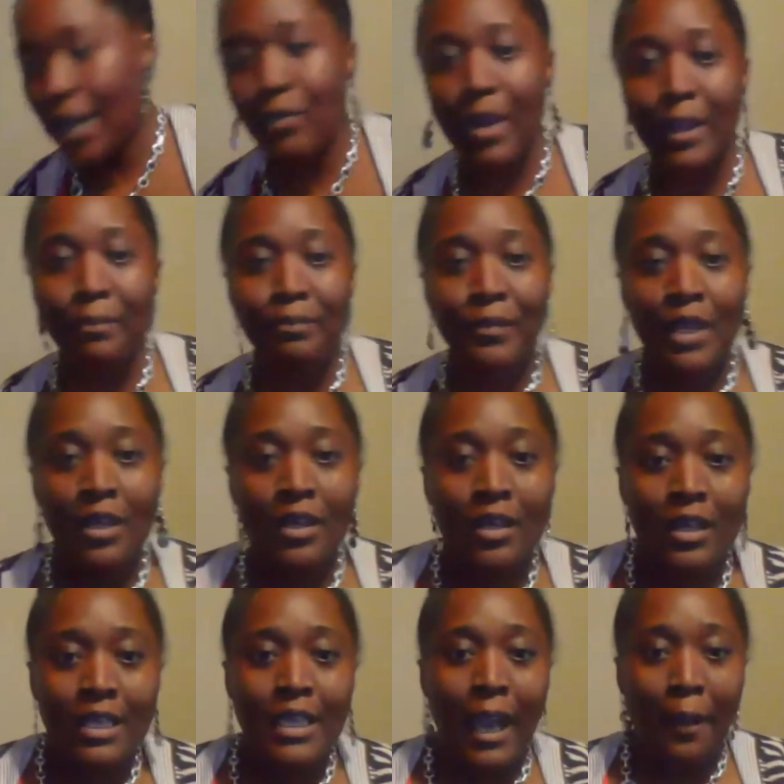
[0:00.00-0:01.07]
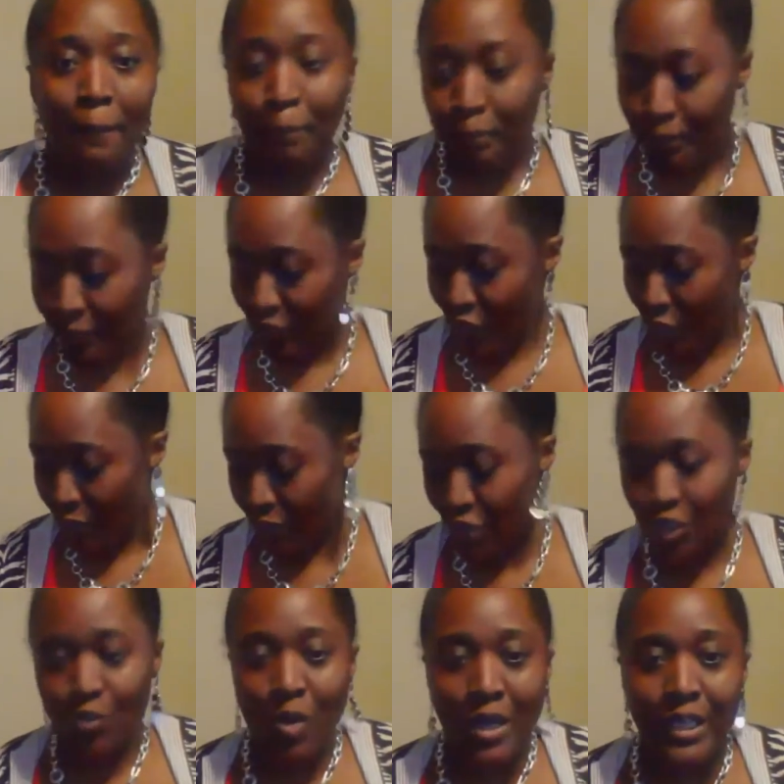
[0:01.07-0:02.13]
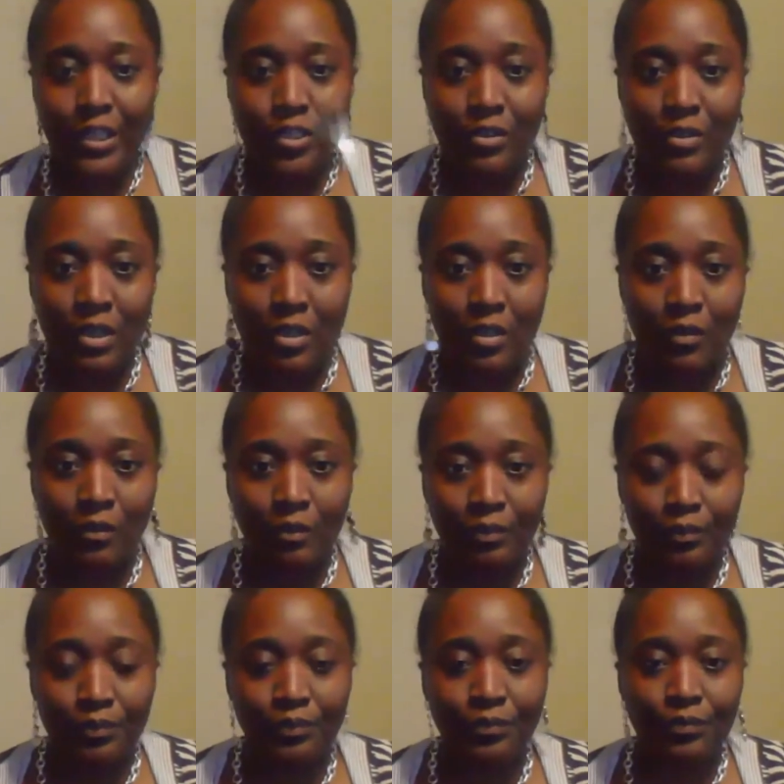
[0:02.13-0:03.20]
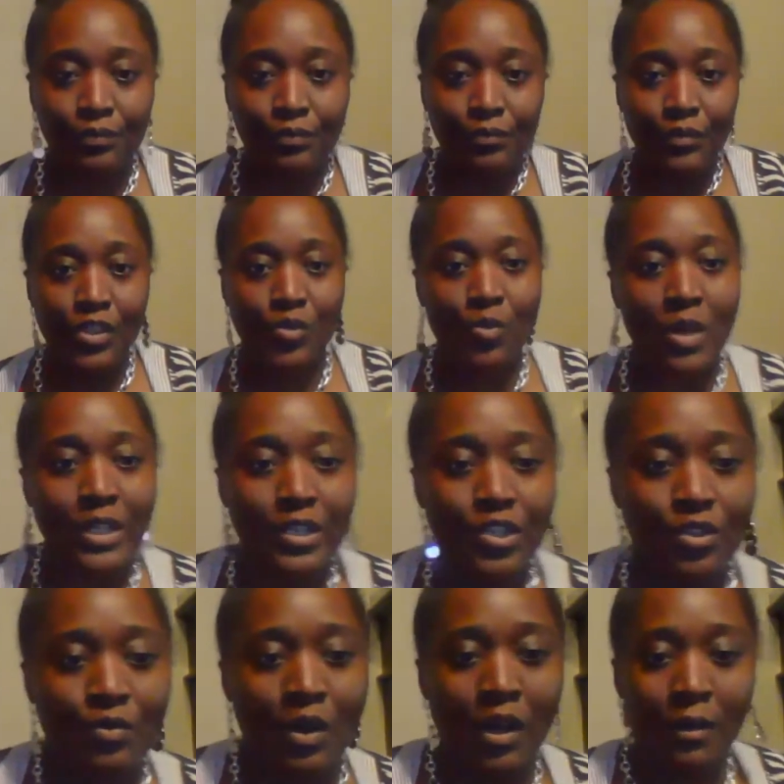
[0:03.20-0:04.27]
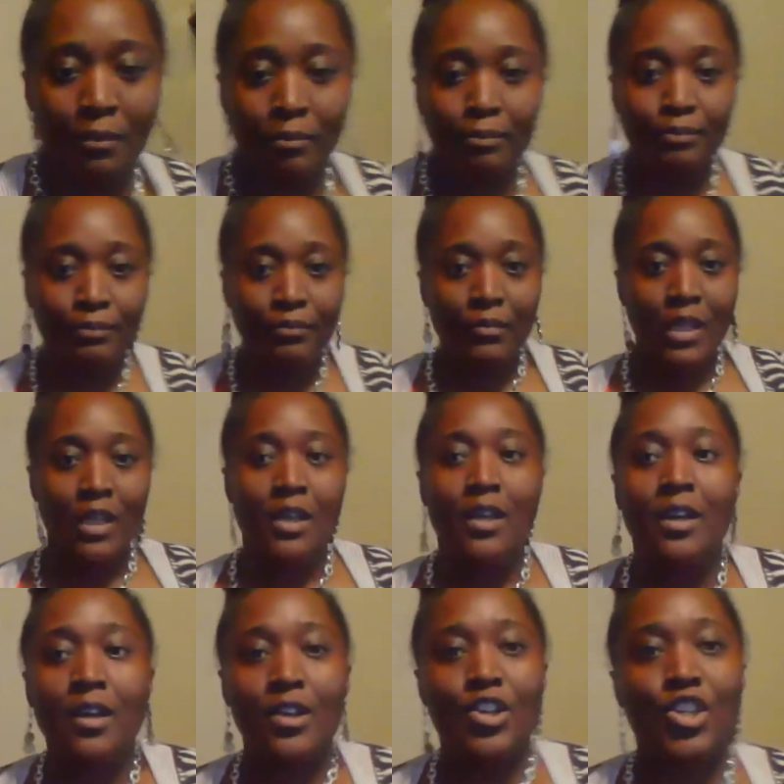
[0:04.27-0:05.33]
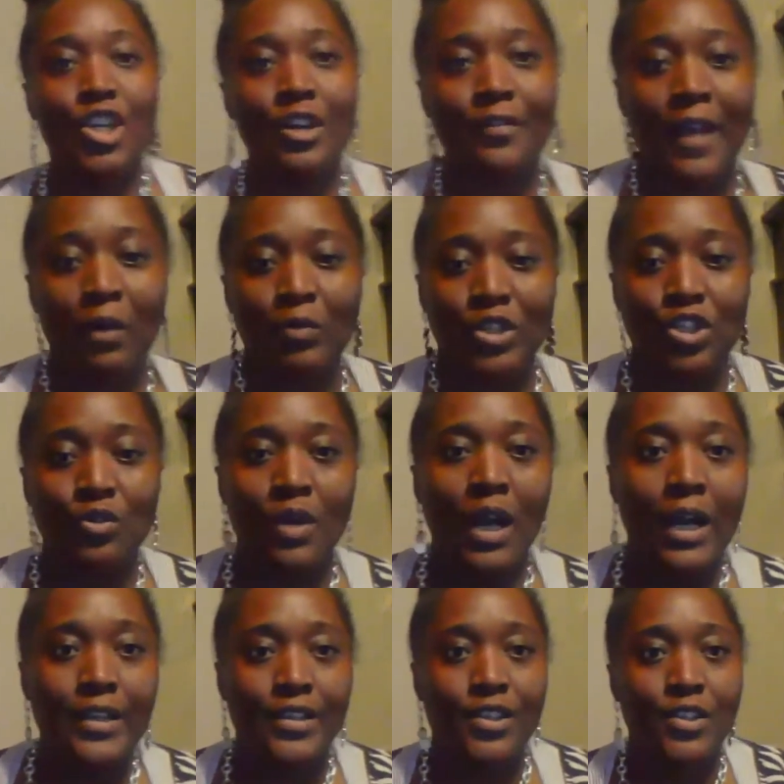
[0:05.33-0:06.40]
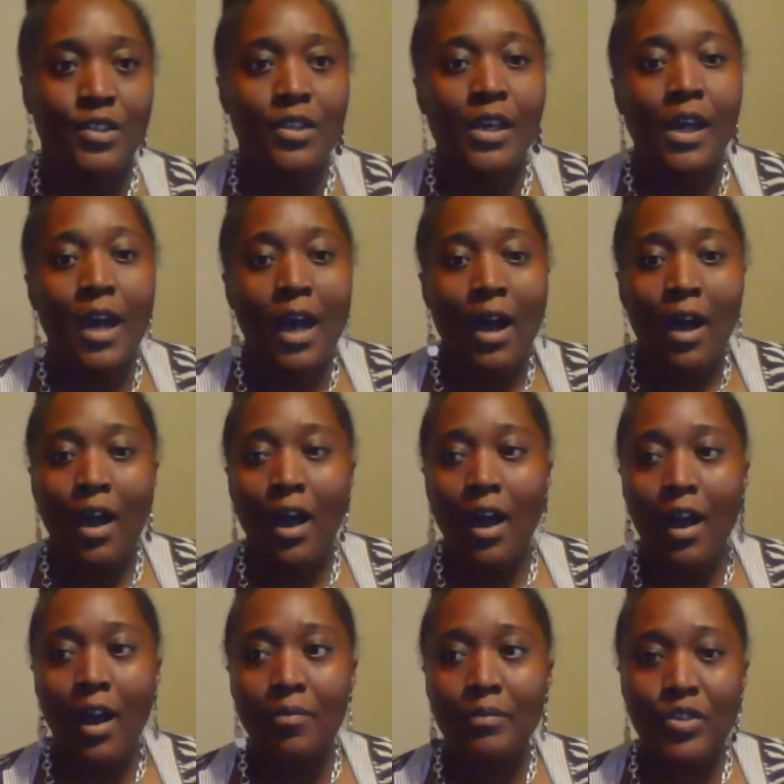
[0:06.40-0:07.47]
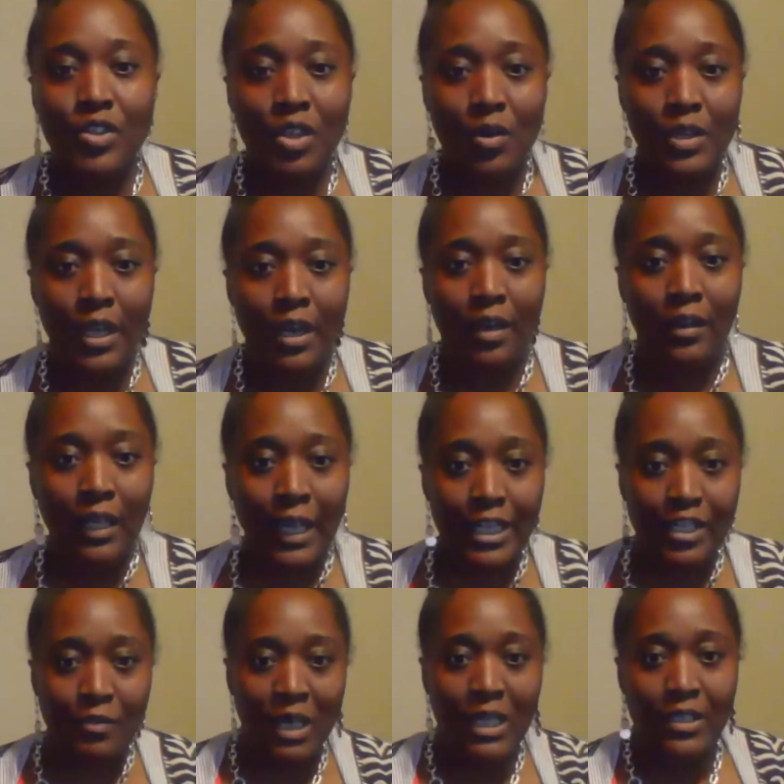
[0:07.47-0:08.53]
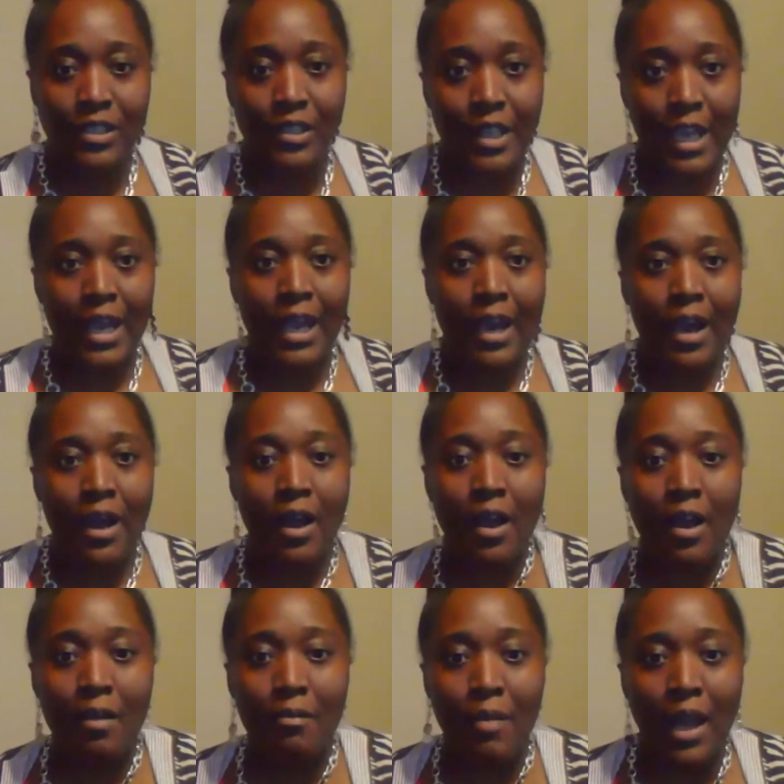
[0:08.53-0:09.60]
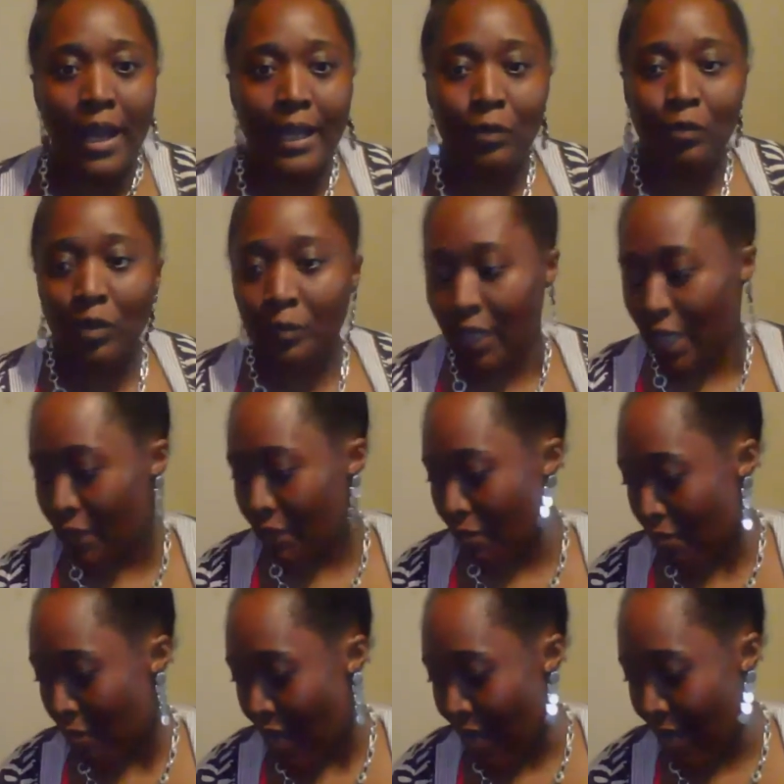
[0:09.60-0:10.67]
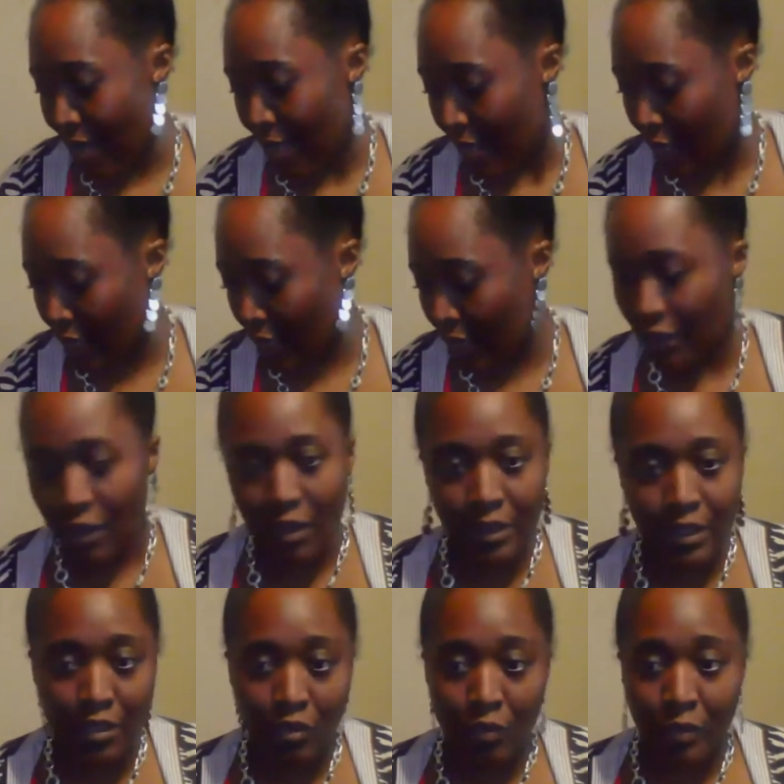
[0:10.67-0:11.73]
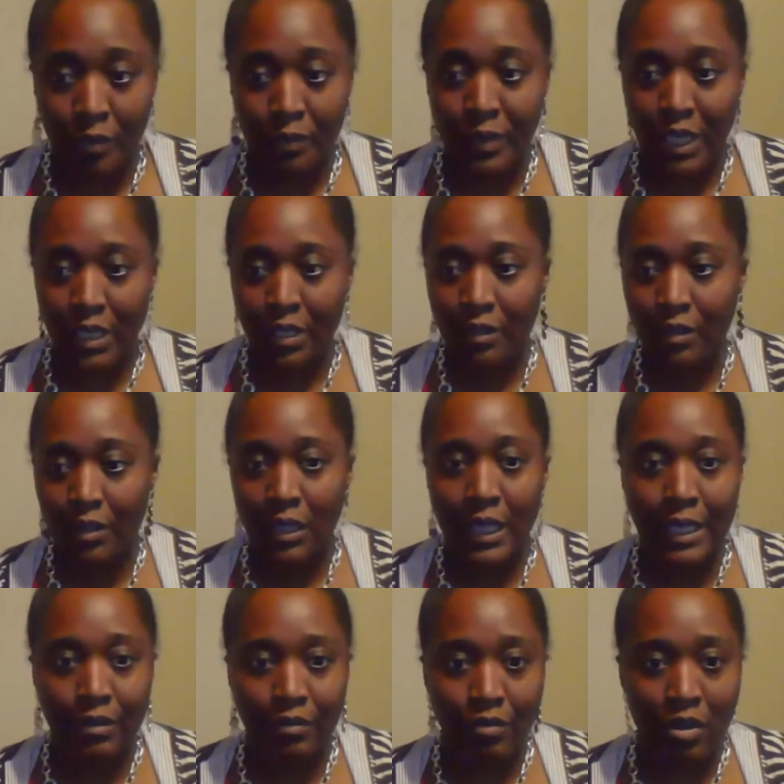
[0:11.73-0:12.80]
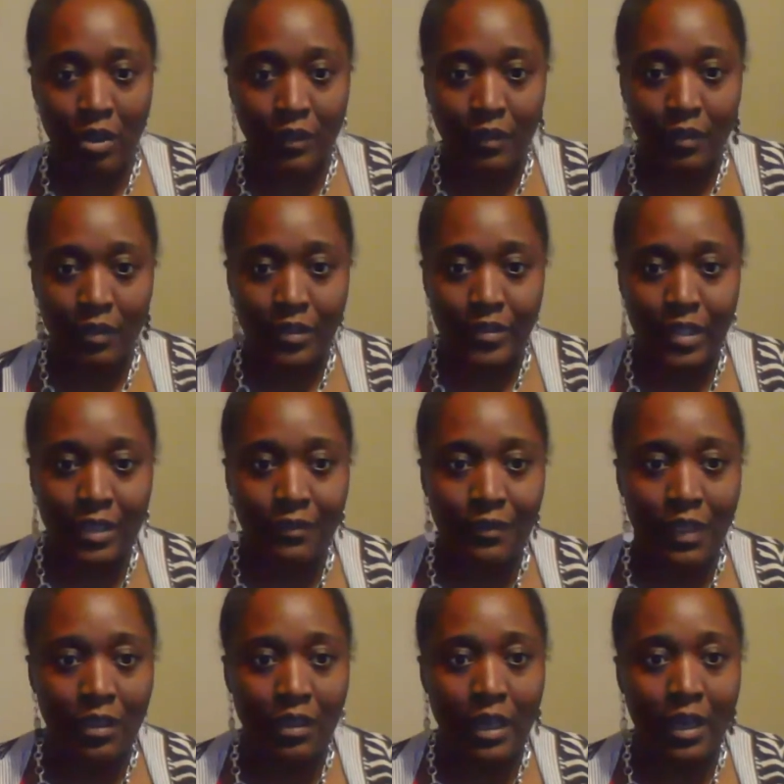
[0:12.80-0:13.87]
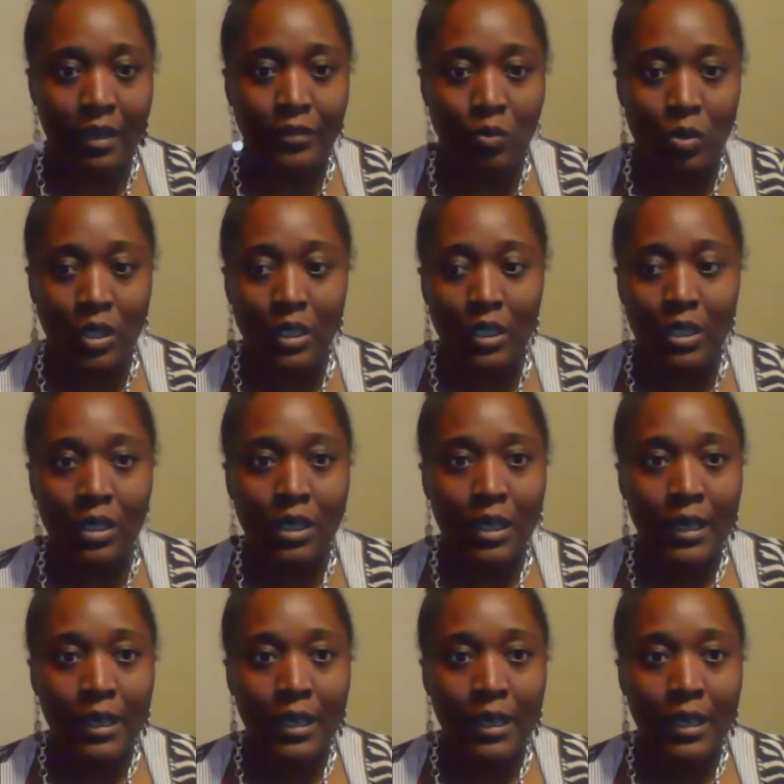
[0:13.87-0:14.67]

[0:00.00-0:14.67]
Anyway, yeah. So just wanted to, you know, just wanted to um, share that with you guys. Um, so yeah, cleanse begin today. Um, I will begin my, uh, you know, we'll begin it later on this evening after work.